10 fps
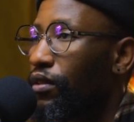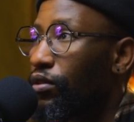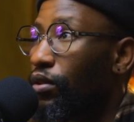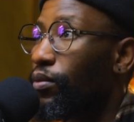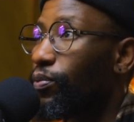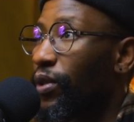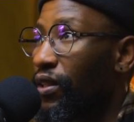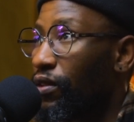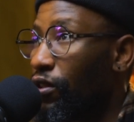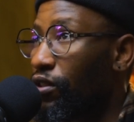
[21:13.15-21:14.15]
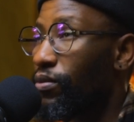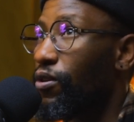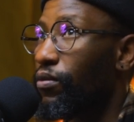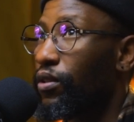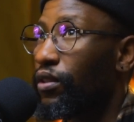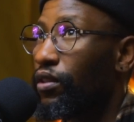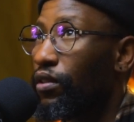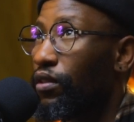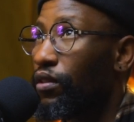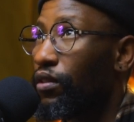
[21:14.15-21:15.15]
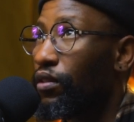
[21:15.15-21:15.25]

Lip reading: So, but in those moments,